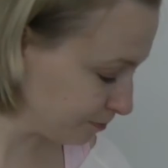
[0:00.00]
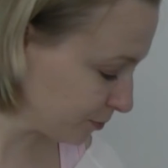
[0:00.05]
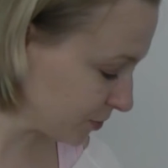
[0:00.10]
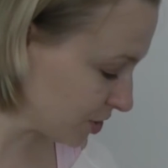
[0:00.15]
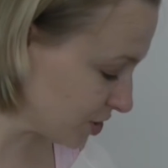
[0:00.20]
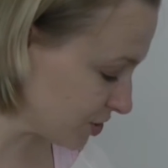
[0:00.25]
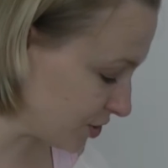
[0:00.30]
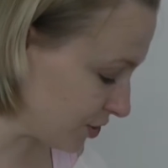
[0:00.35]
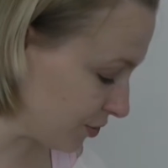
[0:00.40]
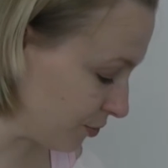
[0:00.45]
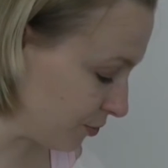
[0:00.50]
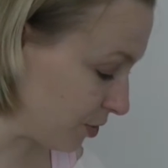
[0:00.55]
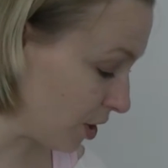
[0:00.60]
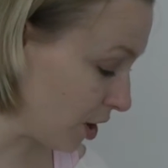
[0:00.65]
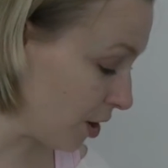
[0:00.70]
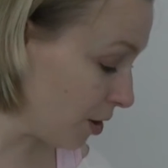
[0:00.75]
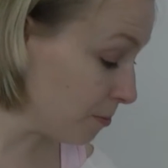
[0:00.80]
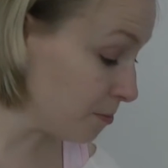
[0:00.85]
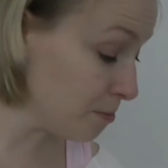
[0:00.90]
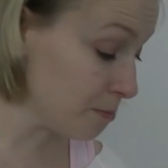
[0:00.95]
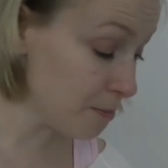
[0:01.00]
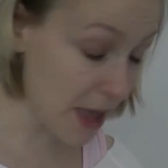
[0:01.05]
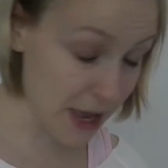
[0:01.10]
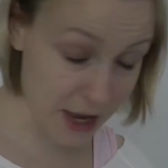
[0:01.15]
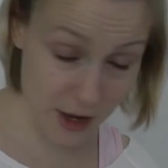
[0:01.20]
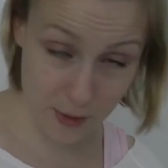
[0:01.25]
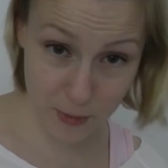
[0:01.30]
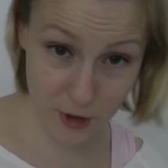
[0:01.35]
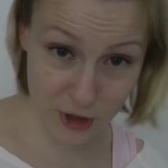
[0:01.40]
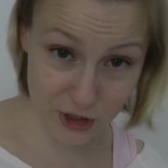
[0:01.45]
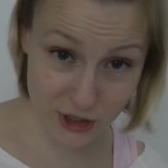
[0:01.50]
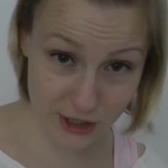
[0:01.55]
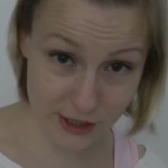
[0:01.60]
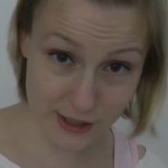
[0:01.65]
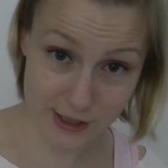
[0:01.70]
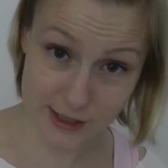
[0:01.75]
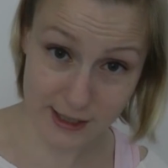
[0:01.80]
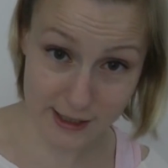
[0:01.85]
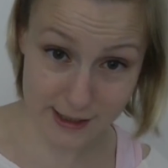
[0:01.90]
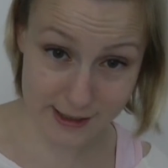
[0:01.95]
So makeup
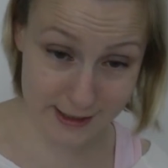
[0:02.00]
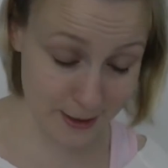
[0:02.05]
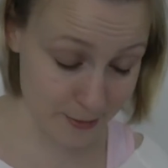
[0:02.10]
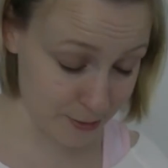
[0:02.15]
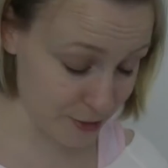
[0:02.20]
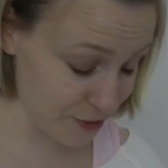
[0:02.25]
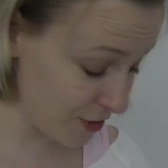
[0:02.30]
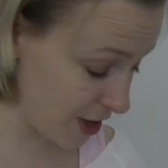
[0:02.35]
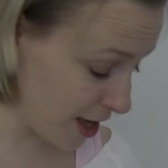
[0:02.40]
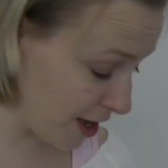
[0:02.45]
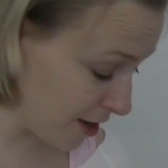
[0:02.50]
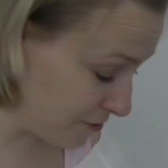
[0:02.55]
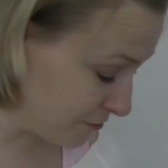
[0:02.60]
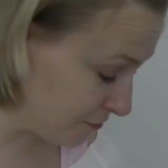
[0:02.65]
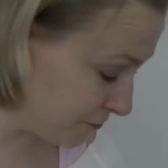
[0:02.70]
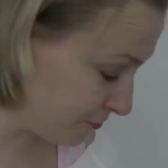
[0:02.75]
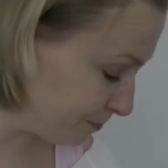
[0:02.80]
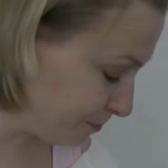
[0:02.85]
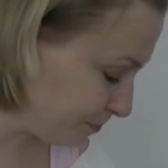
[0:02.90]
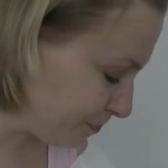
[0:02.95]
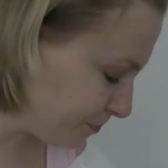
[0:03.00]
brushes is number 5.